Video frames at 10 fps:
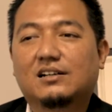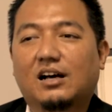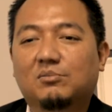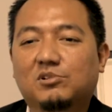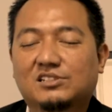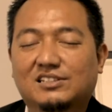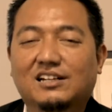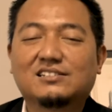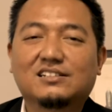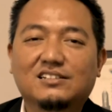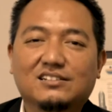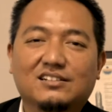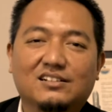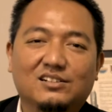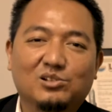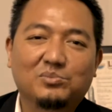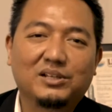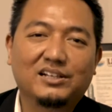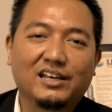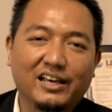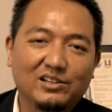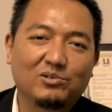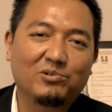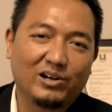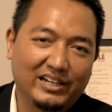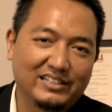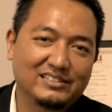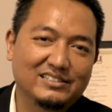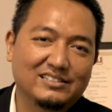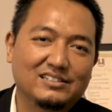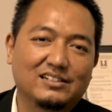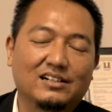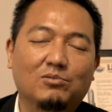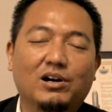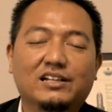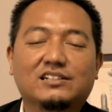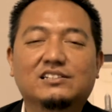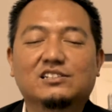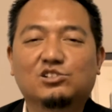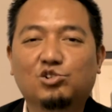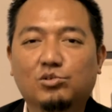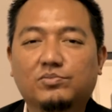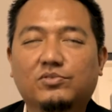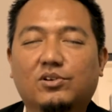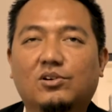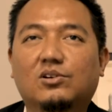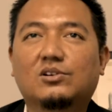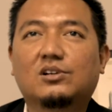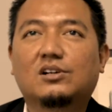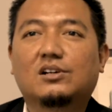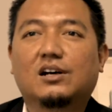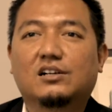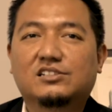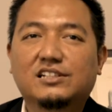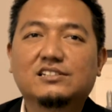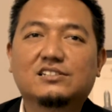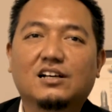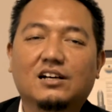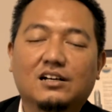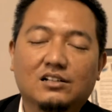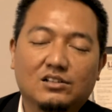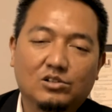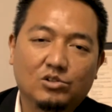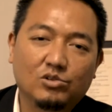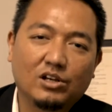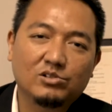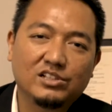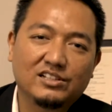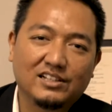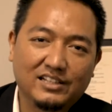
I was trusted to be the head of WARIS, WARIS Research Group for since 2013.